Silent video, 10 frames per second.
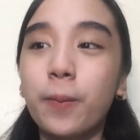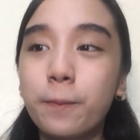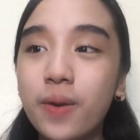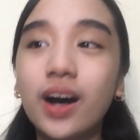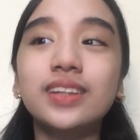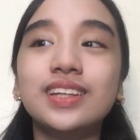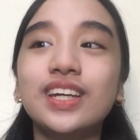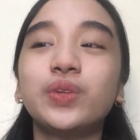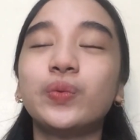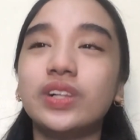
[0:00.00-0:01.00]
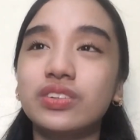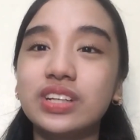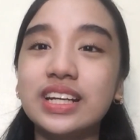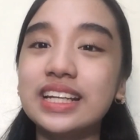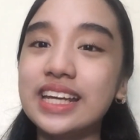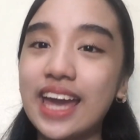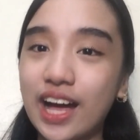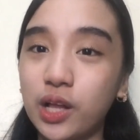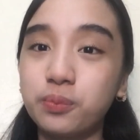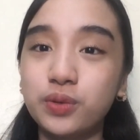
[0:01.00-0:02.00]
but it will really
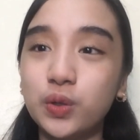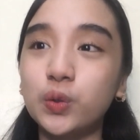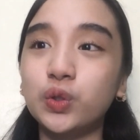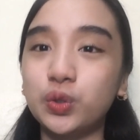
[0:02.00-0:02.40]
help you